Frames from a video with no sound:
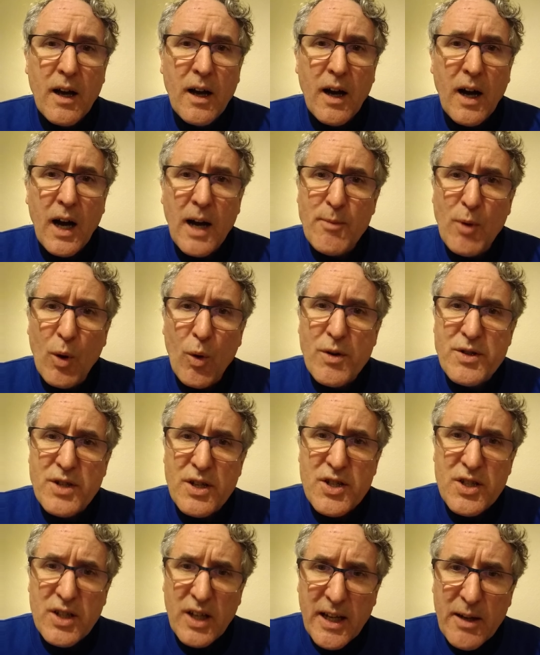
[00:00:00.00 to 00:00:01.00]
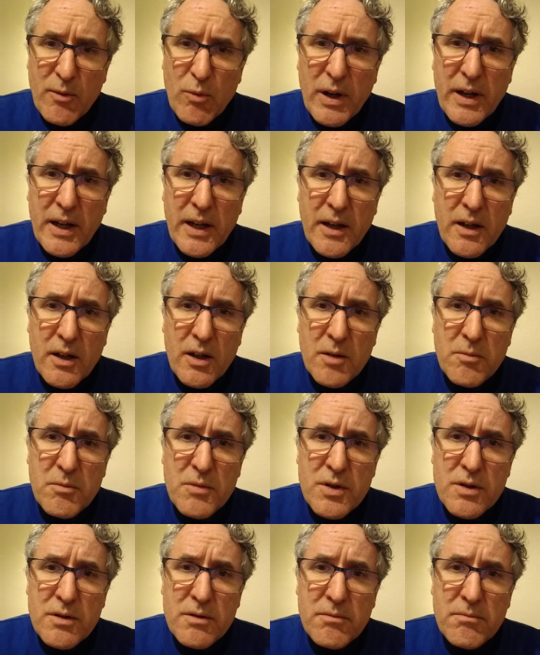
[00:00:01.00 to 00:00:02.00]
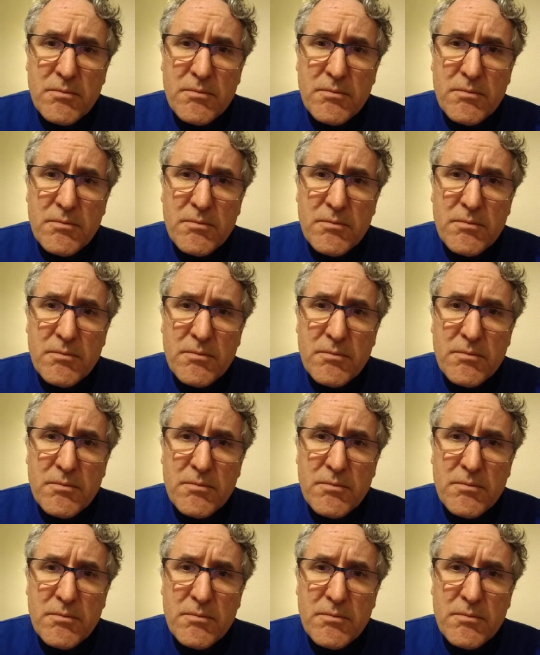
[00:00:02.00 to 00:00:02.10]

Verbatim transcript: I'm always asleep when he comes.